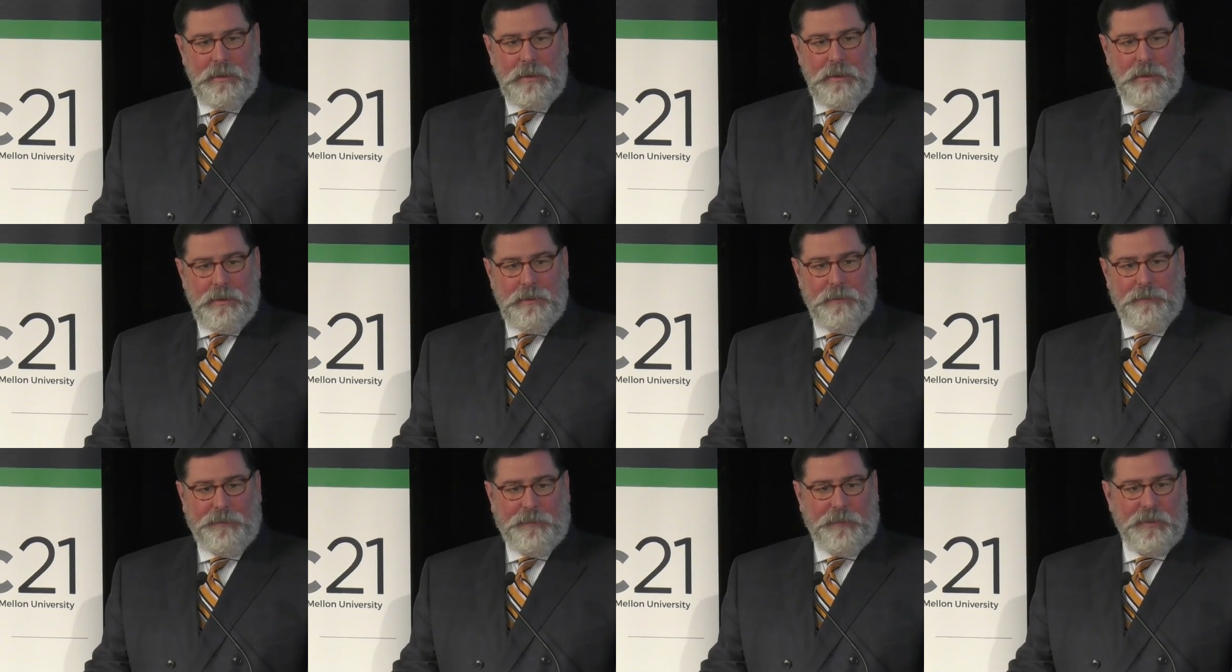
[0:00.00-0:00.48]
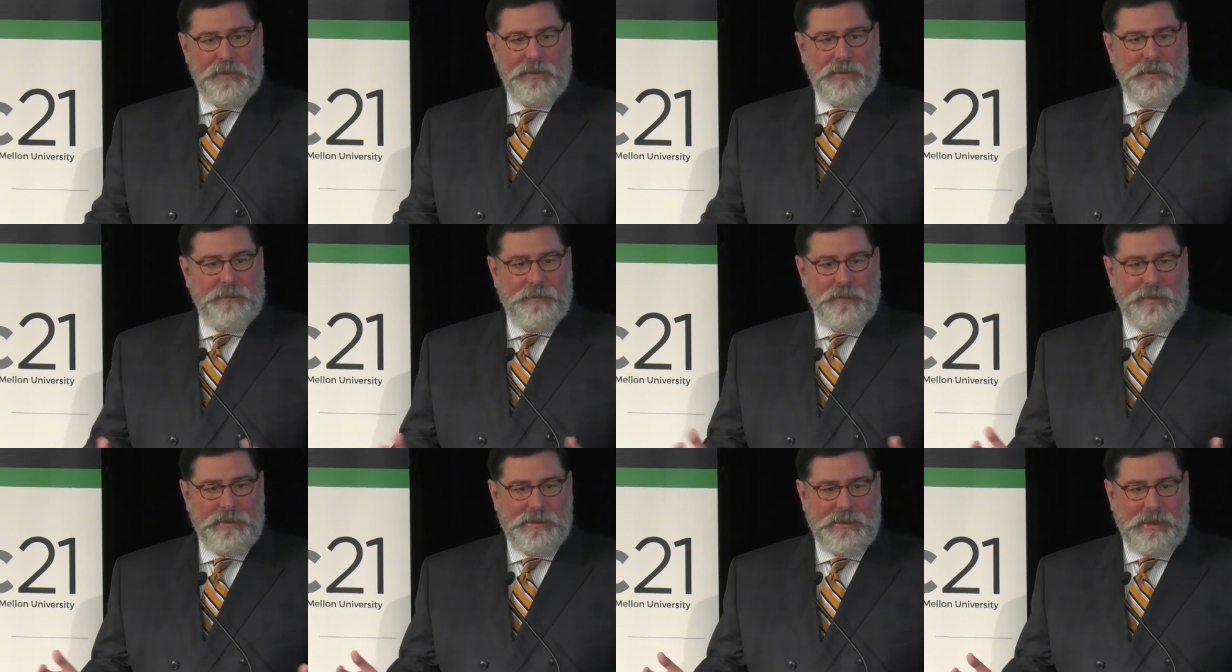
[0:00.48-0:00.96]
The first
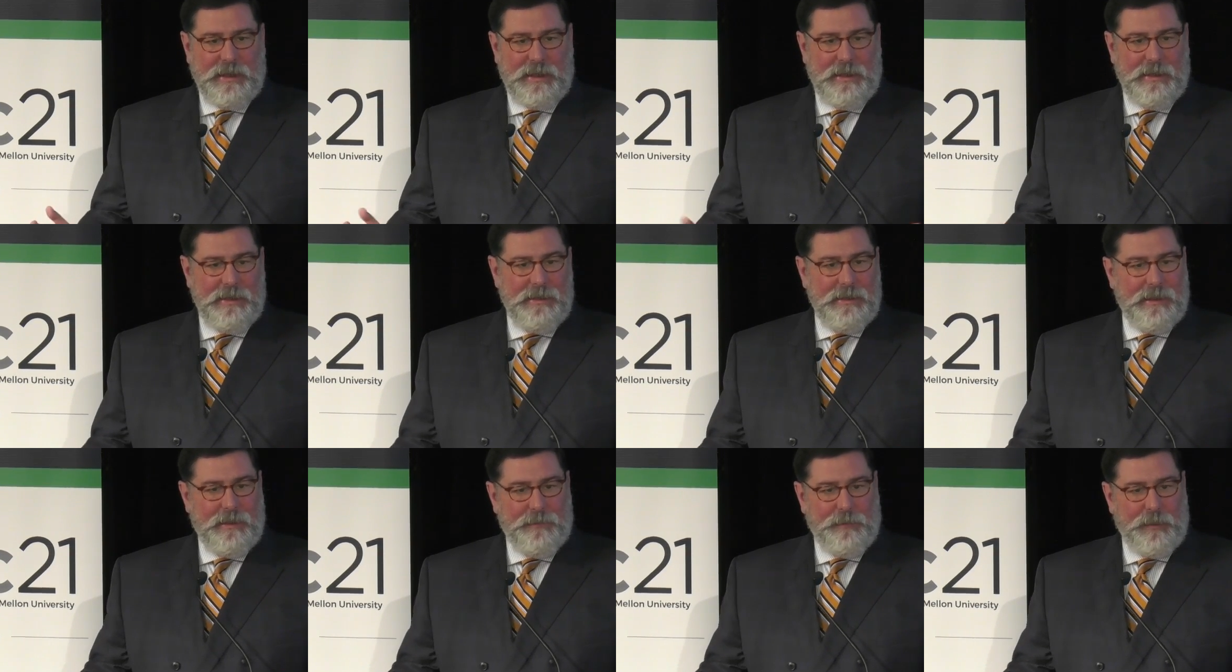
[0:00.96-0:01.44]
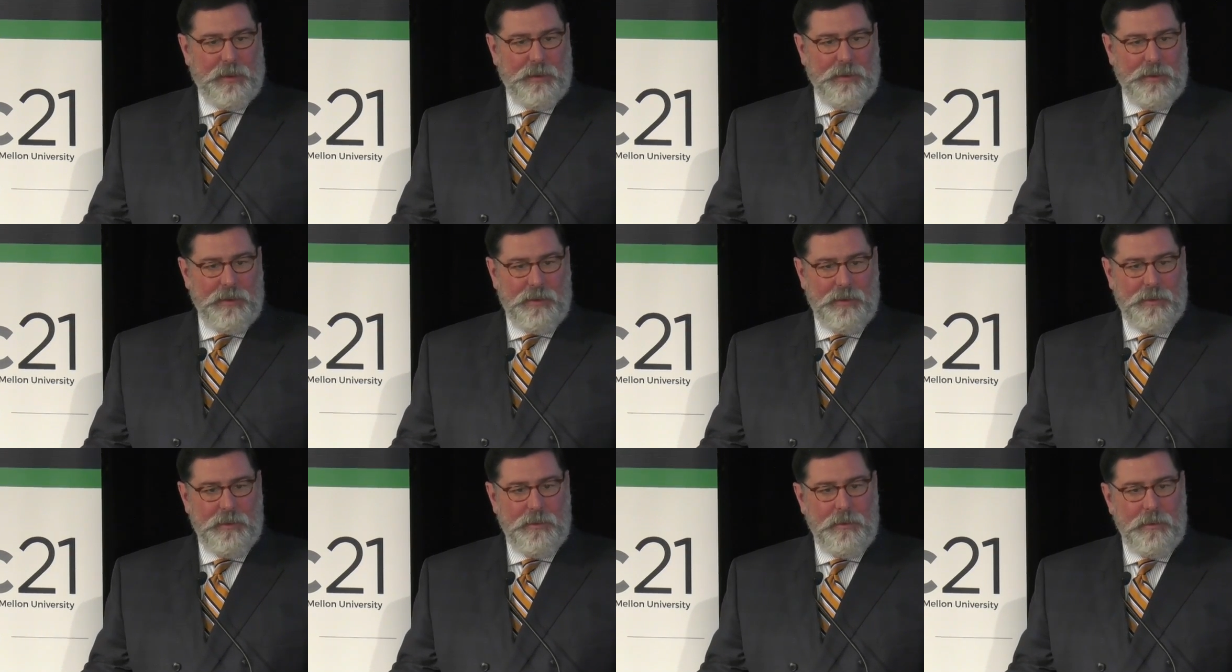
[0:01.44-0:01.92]
of its kind
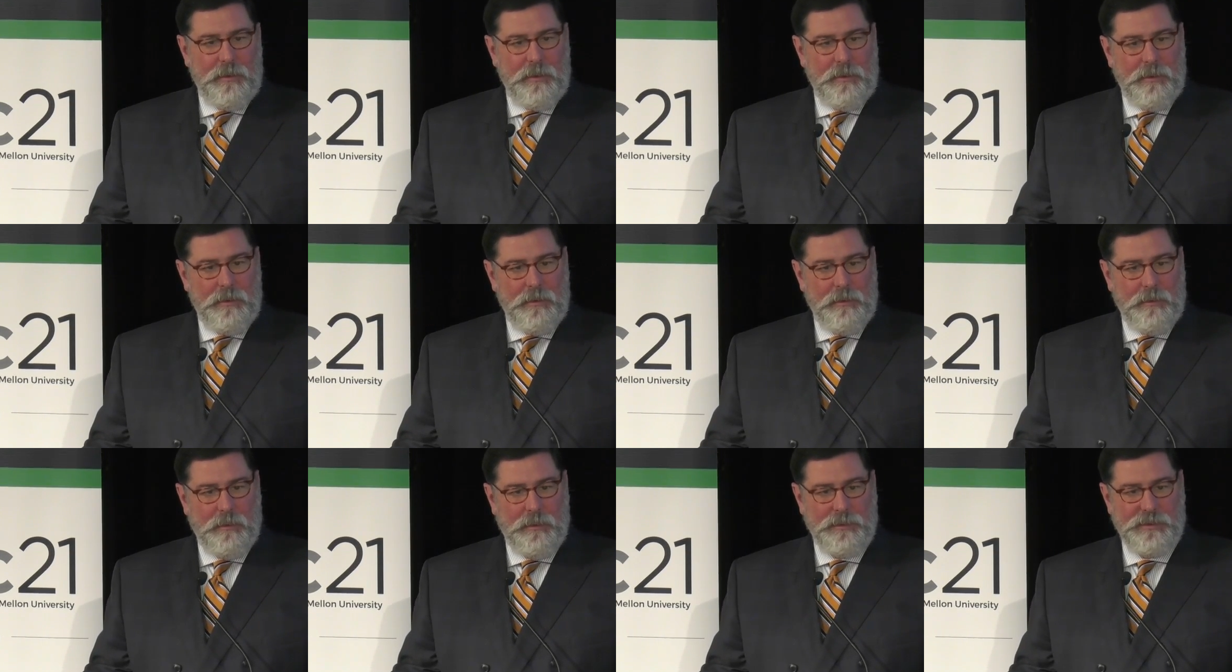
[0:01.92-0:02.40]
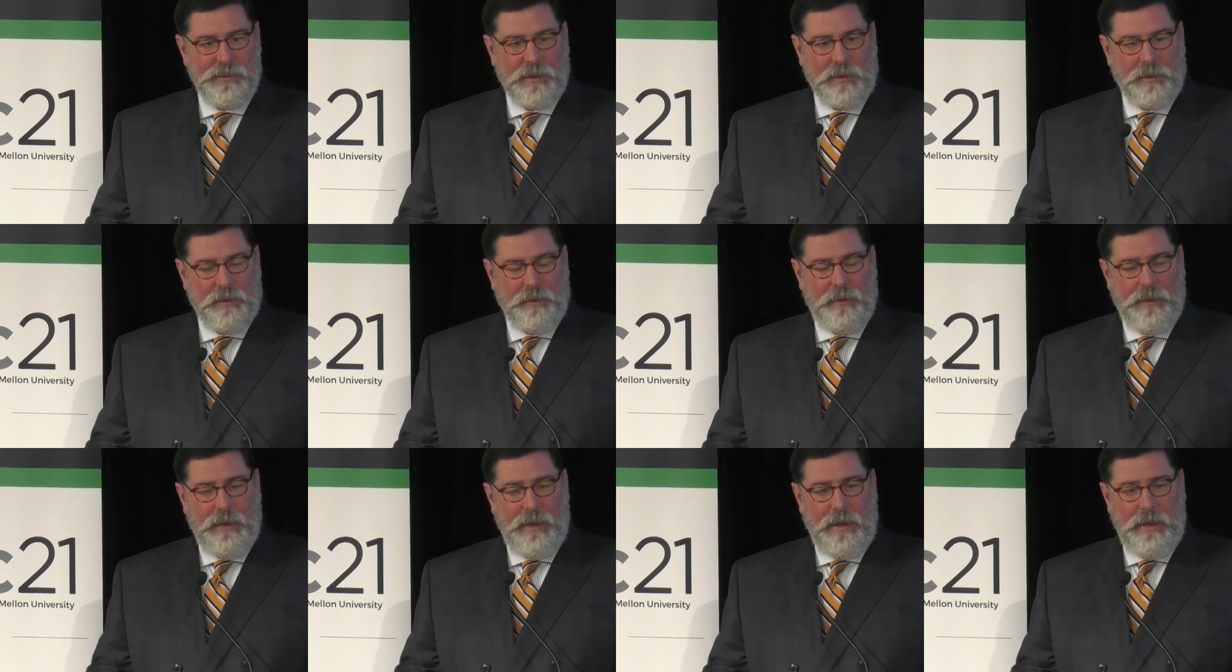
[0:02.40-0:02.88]
MOU was
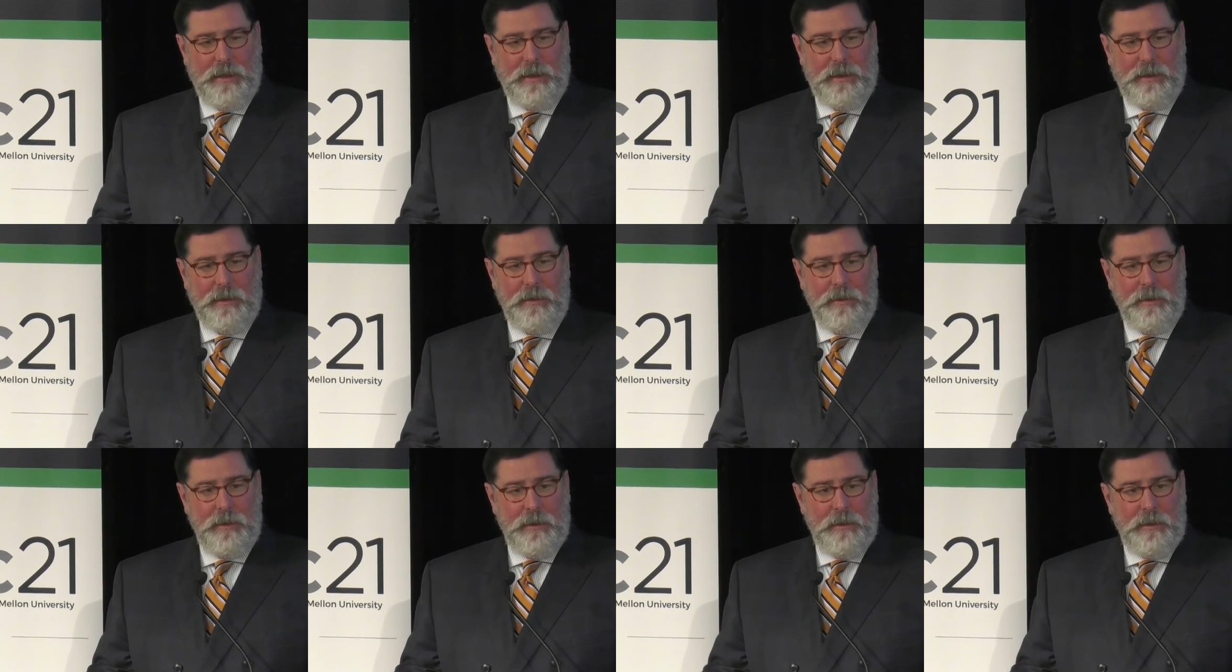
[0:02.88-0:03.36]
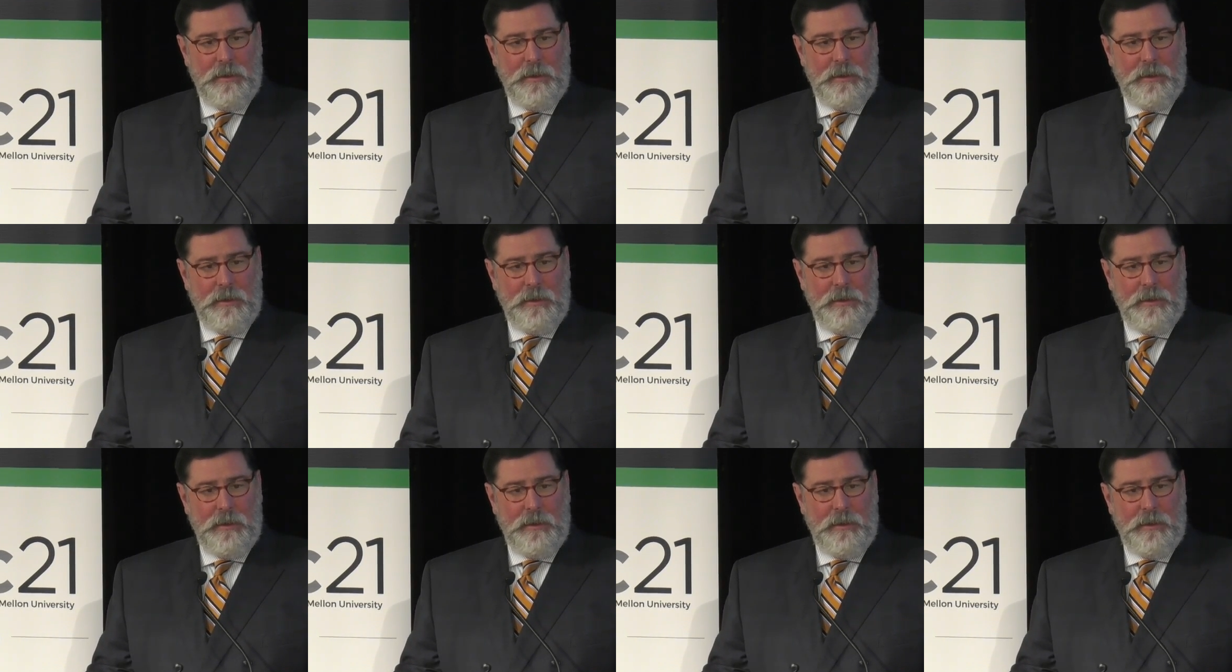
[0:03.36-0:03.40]
created